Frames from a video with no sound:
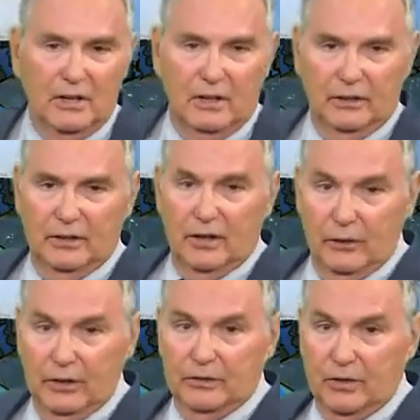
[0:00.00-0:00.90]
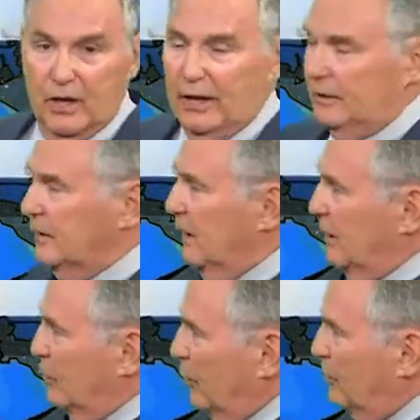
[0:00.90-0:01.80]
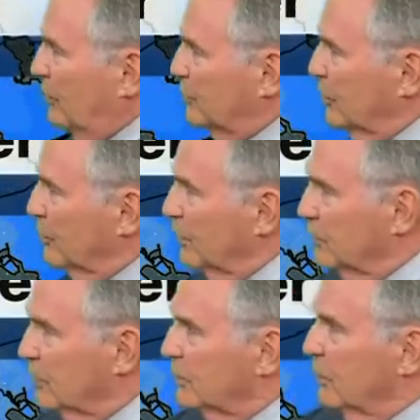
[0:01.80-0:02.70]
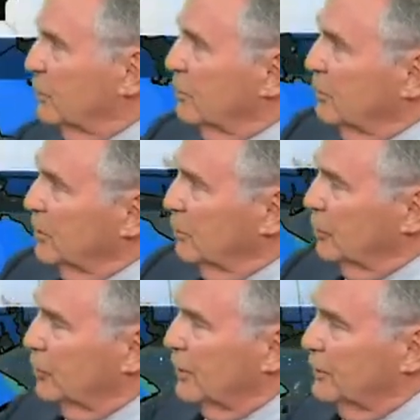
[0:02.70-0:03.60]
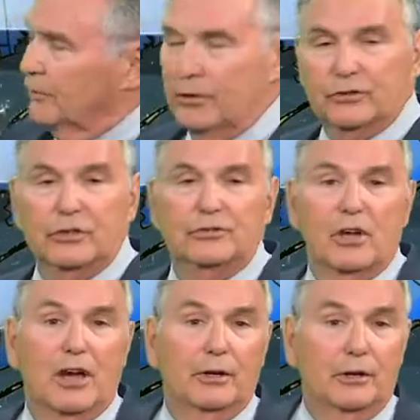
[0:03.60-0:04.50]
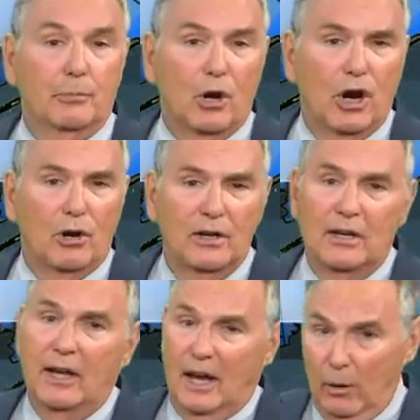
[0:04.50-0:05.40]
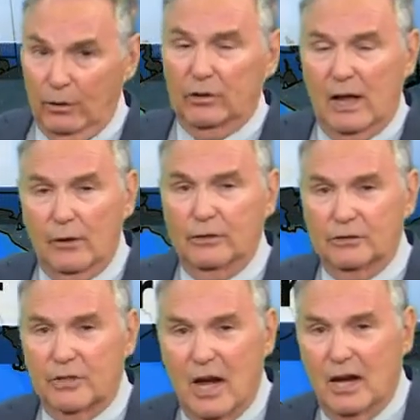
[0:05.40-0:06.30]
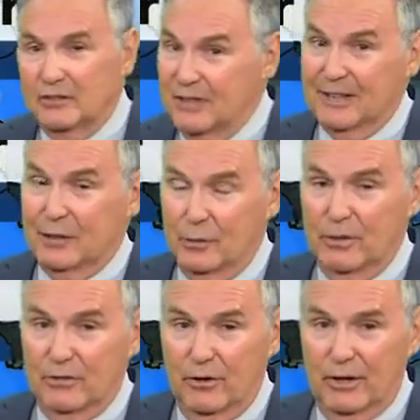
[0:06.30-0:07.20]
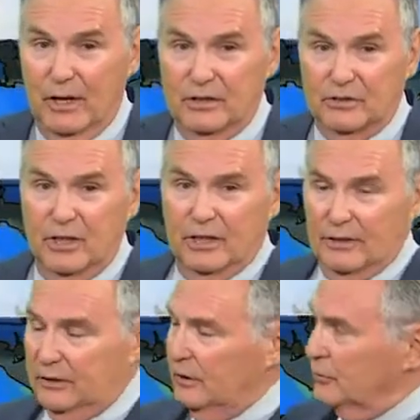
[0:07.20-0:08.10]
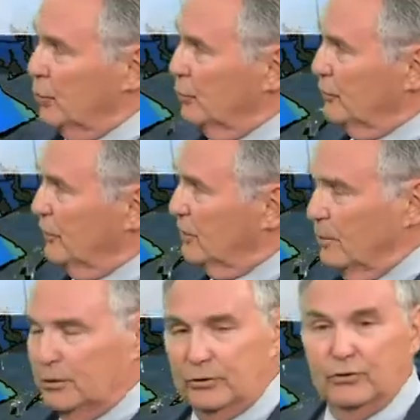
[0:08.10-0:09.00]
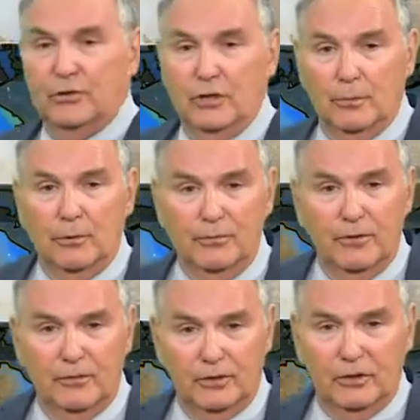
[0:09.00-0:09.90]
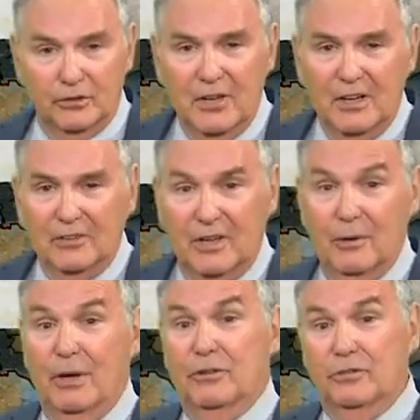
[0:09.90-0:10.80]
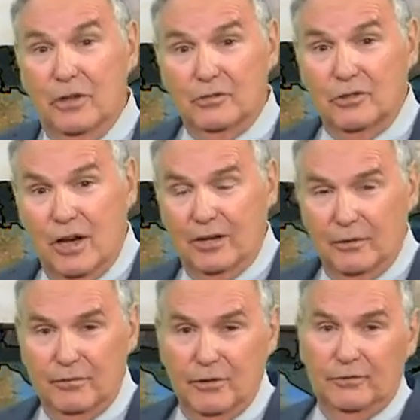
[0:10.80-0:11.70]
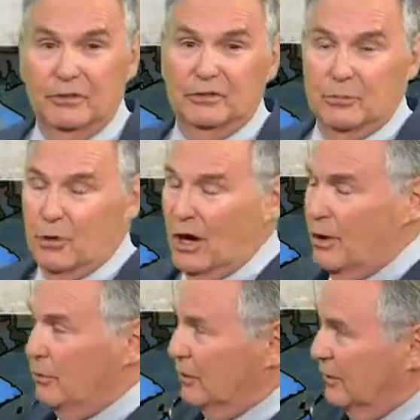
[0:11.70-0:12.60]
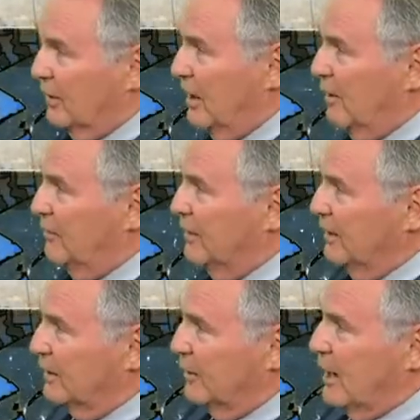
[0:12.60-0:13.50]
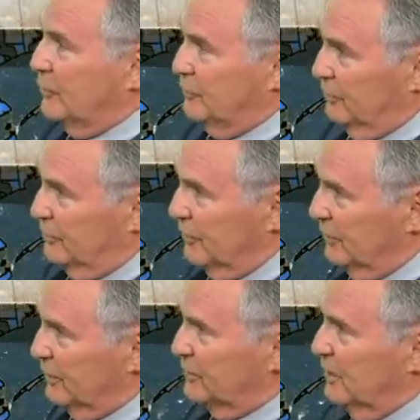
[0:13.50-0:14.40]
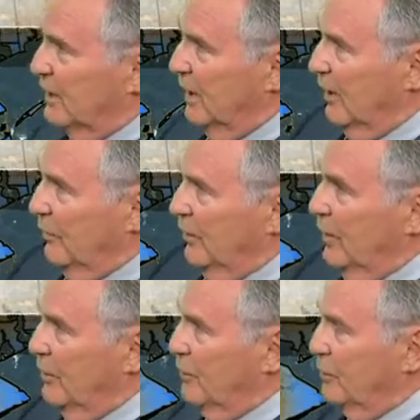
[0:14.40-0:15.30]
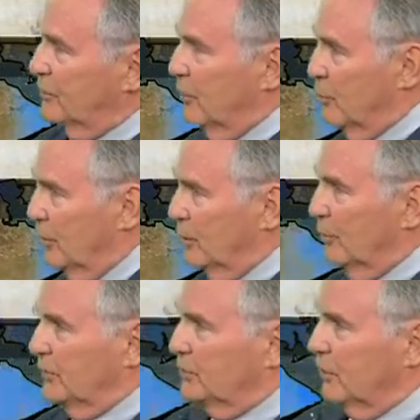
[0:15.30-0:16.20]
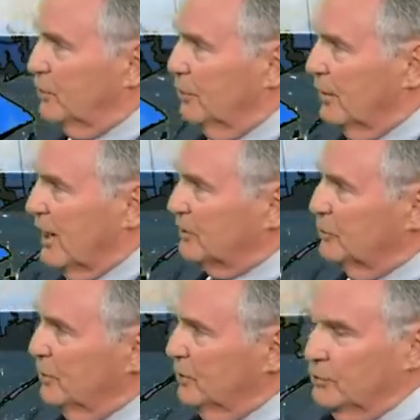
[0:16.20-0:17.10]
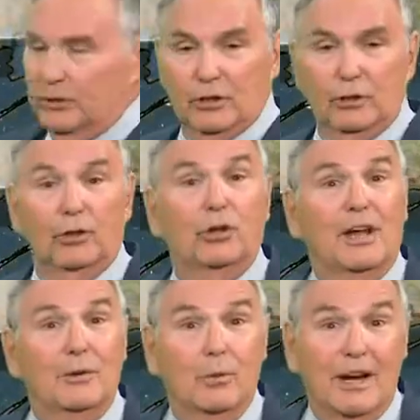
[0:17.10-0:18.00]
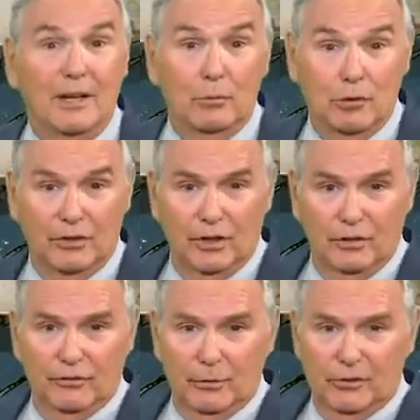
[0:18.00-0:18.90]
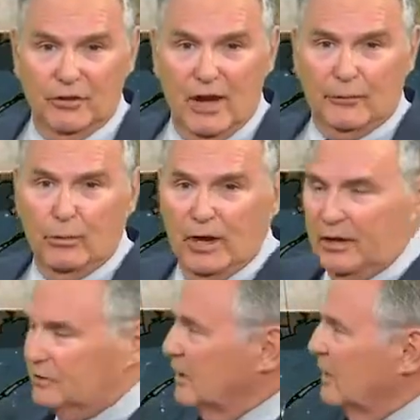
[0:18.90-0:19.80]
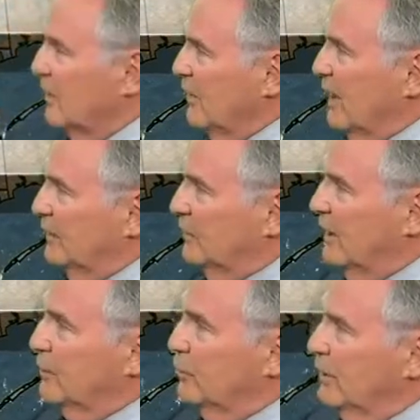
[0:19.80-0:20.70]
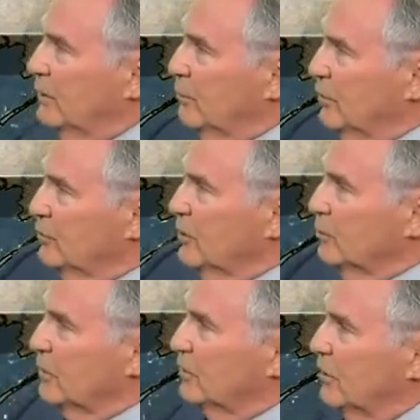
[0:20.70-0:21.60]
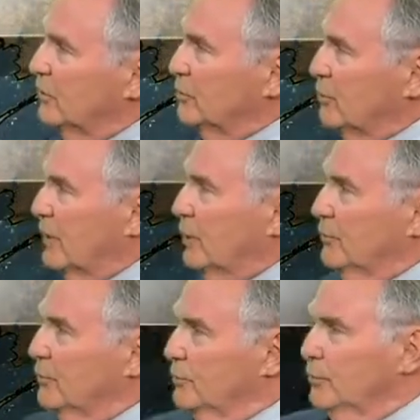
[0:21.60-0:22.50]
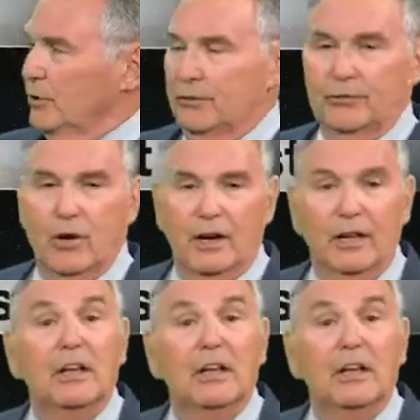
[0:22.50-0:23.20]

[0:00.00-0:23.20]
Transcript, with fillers: in the area tonight. And northeasterly winds continue to be a little on the frisky side here tomorrow, and with cloudy skies, skies. Not going to be a very nice day. I think this holds our temperatures in the upper 50s. Today we had sunshine in 50s. Tomorrow we're going to have clouds in 50s. And then on Thursday morning, the winds start to relax a bit as we get a little light rain moving in from the southwest. That light wind regime continues right on through noon on Friday.